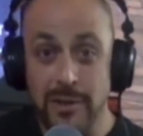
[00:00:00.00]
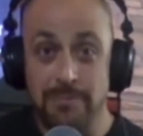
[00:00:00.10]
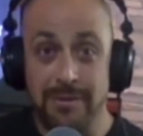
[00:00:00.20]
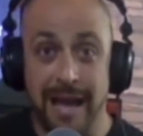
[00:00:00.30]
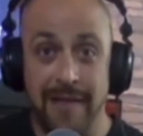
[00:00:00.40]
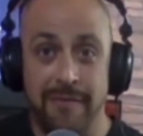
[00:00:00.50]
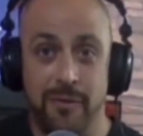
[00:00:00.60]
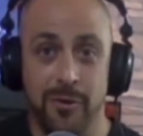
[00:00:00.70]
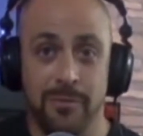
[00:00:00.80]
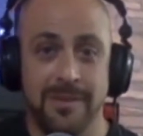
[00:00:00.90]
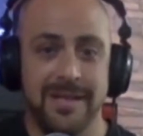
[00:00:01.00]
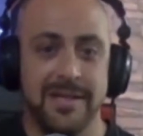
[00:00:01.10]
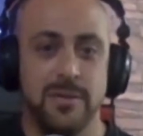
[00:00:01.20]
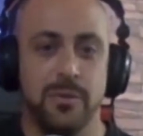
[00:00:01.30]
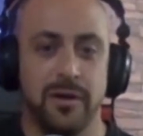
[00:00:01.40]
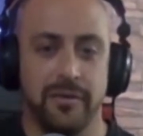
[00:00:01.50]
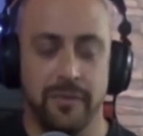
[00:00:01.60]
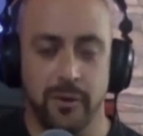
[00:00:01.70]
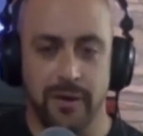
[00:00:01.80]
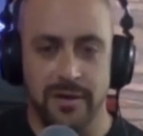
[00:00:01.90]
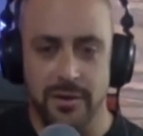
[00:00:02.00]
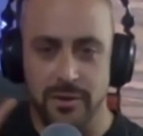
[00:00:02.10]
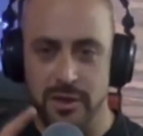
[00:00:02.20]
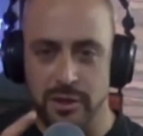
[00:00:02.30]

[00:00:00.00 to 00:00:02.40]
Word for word: which platform does what for us.